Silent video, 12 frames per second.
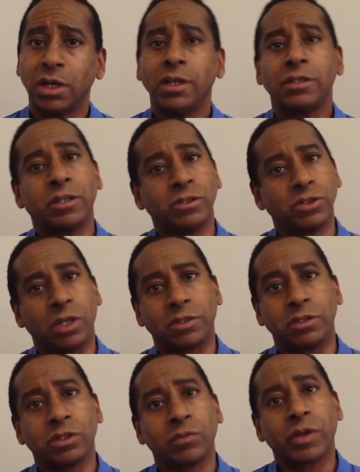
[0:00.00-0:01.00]
There's
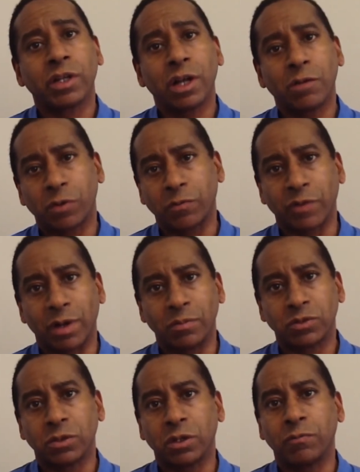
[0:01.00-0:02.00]
nothing to recover
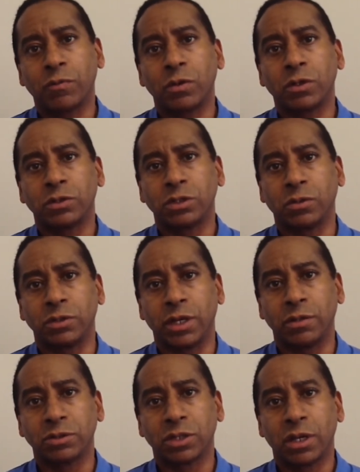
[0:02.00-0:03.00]
from. So therefore, there's no
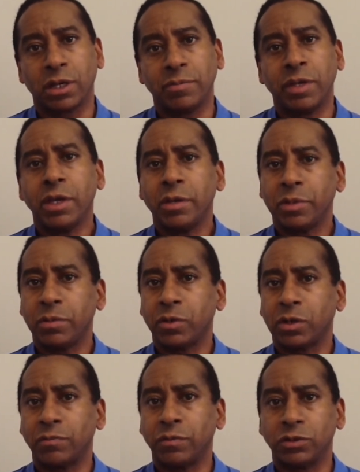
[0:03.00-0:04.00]
downtime. People
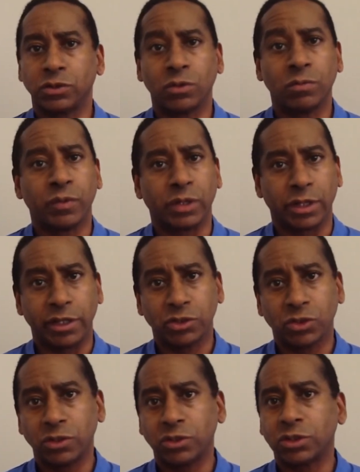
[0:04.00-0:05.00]
can resume relations